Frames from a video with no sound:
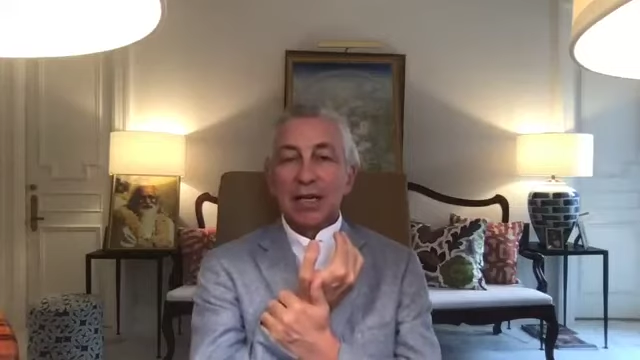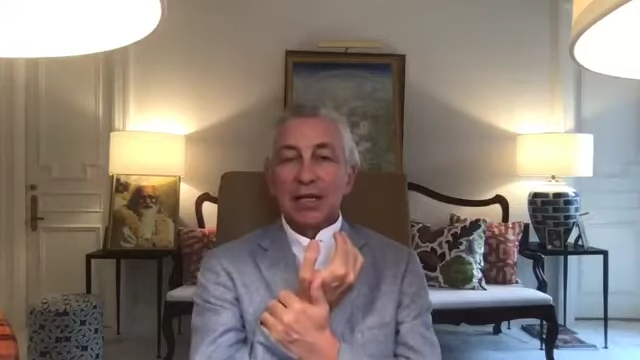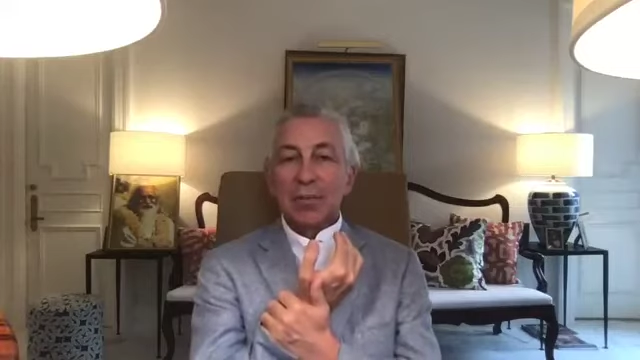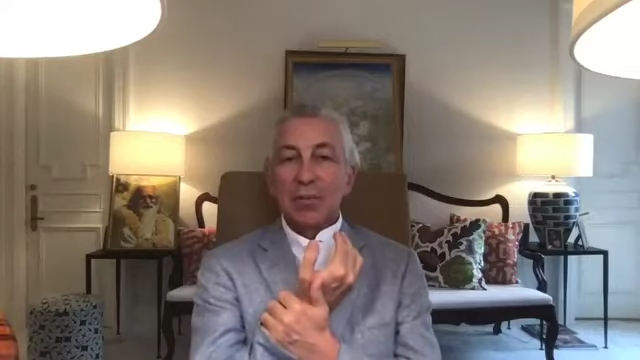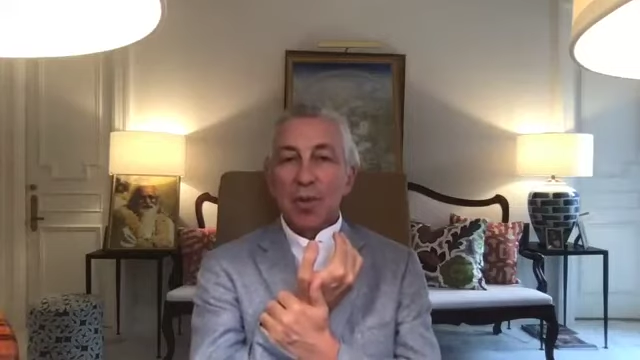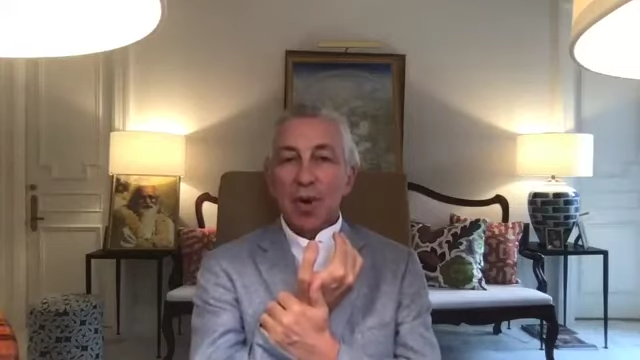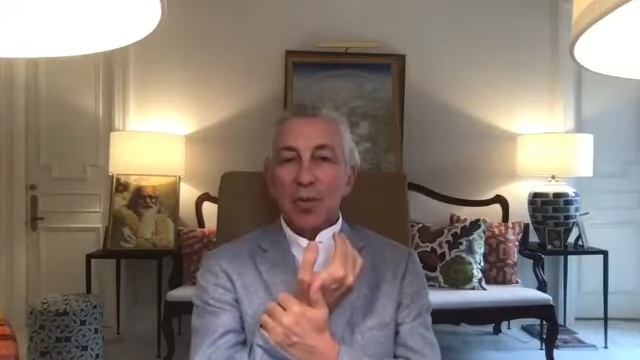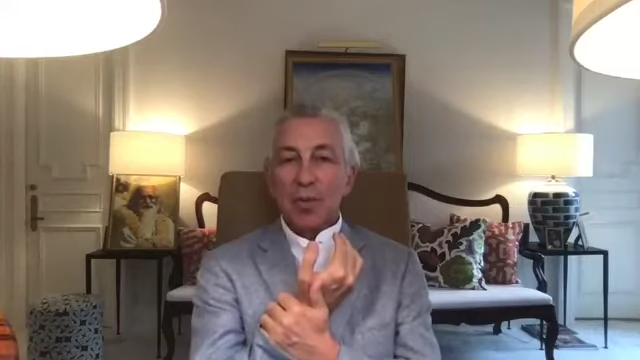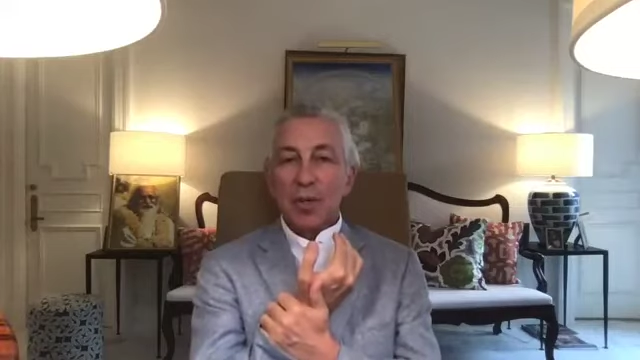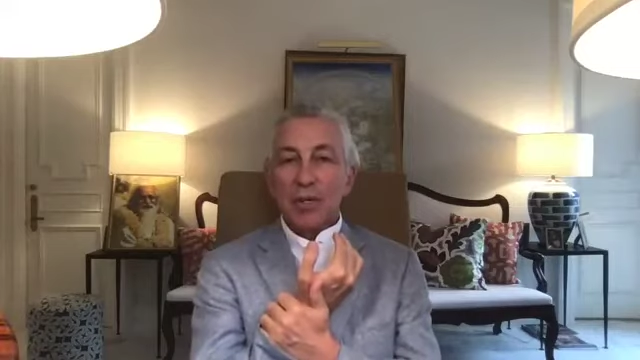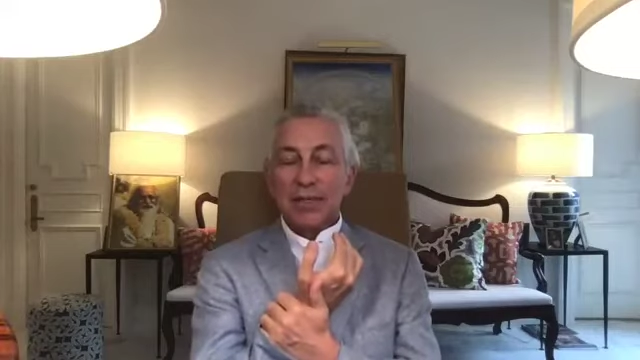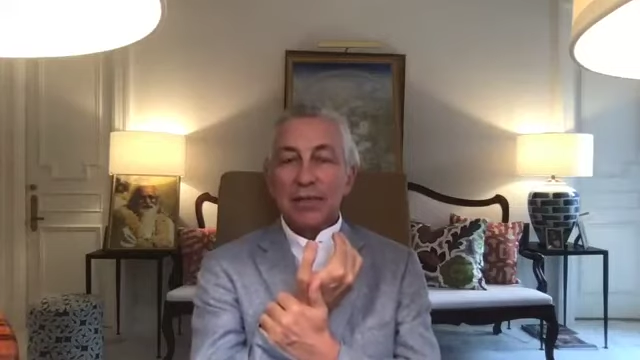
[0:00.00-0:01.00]
the
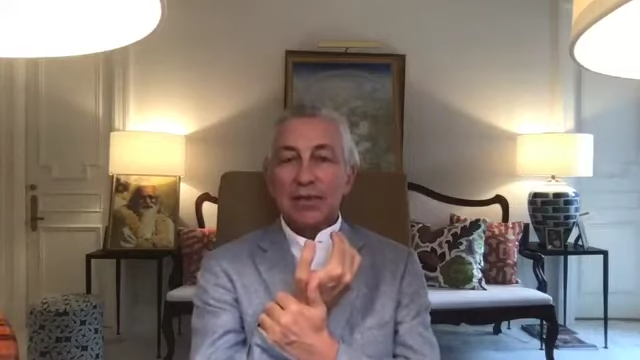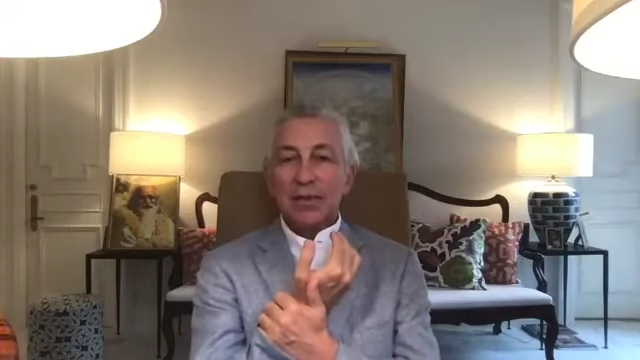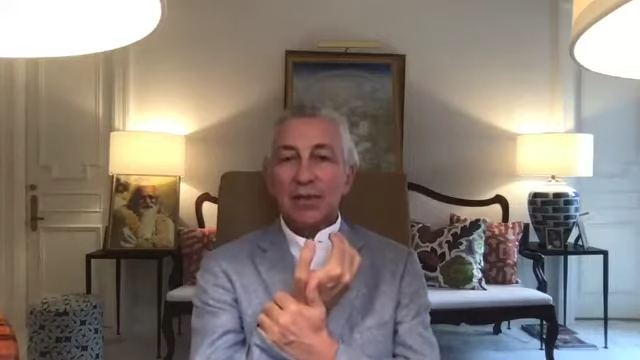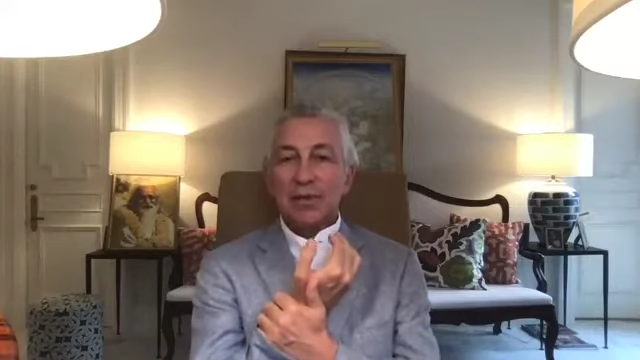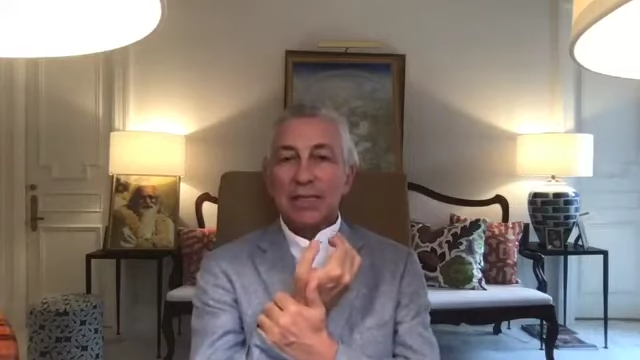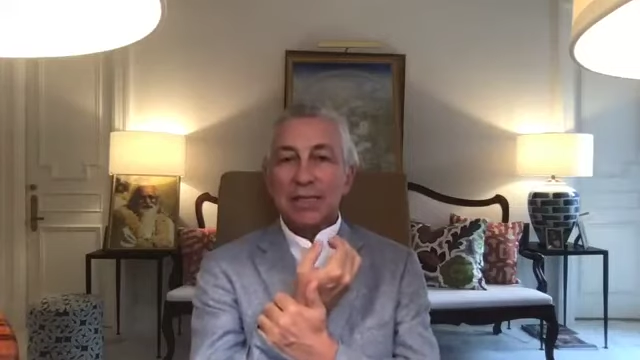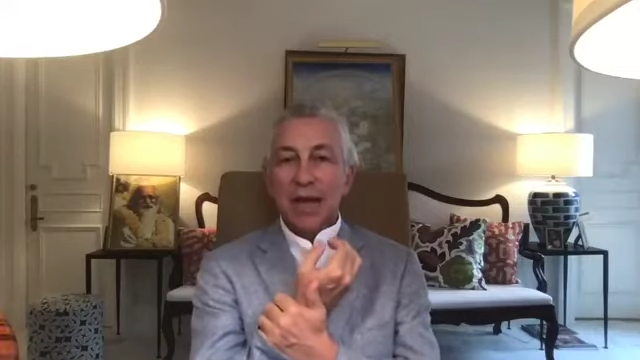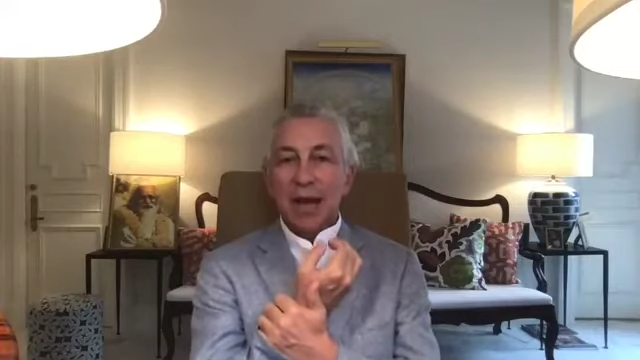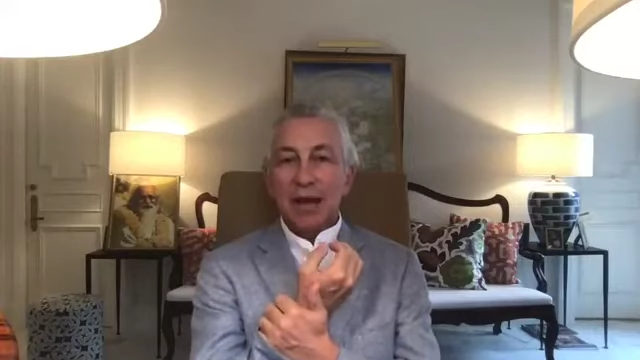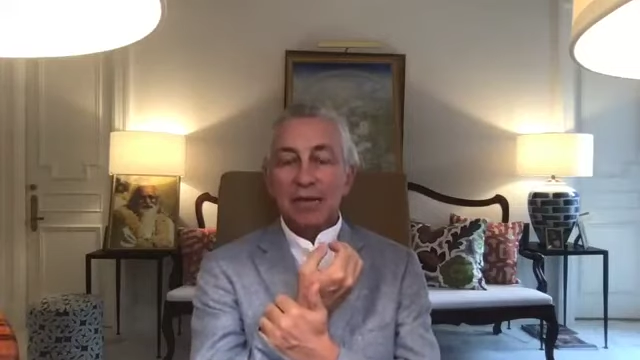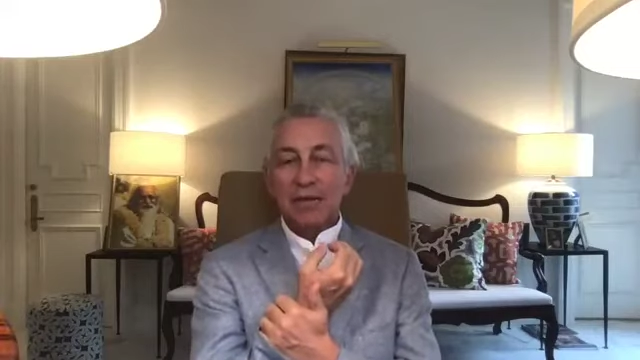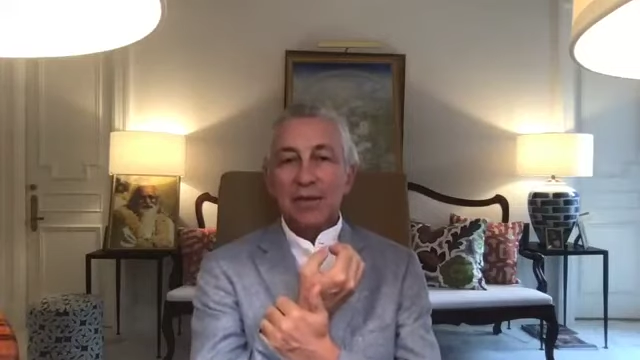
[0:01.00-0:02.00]
moment you
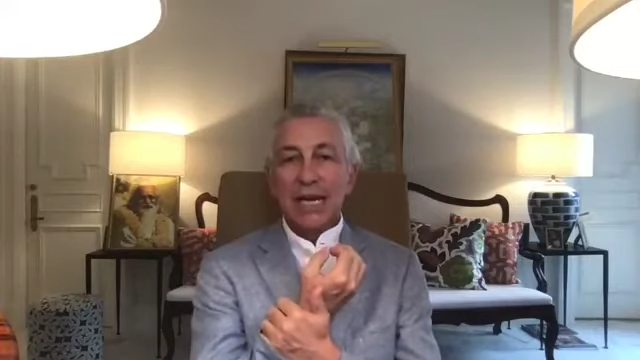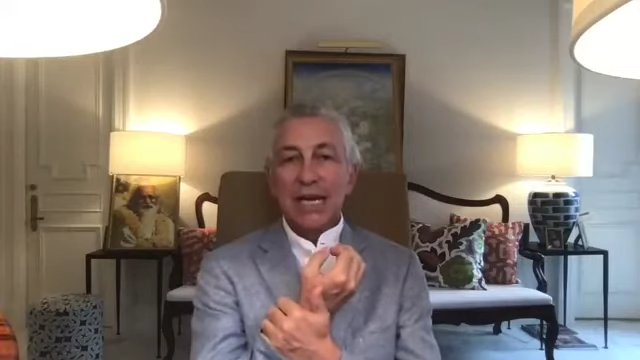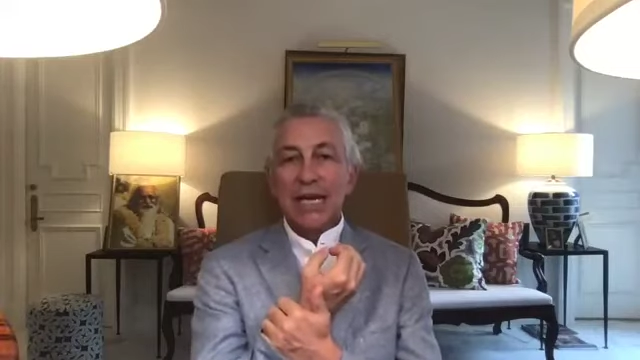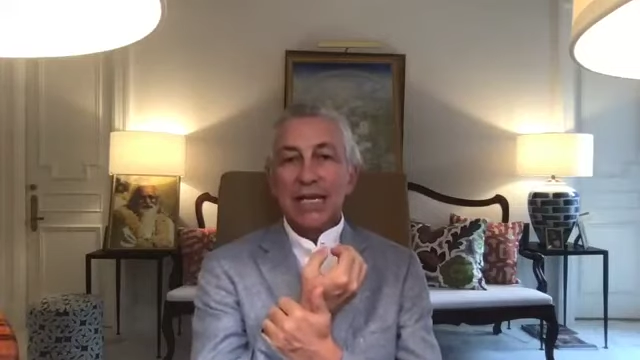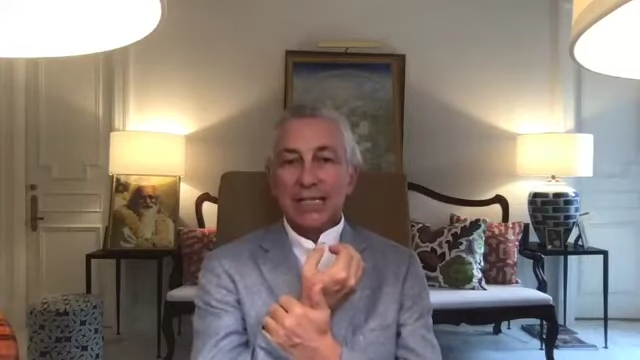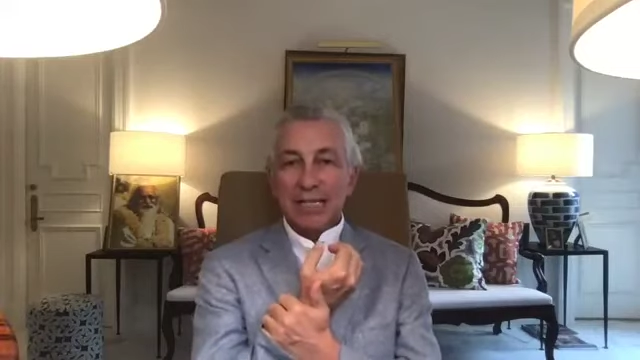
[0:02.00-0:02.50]
start feeling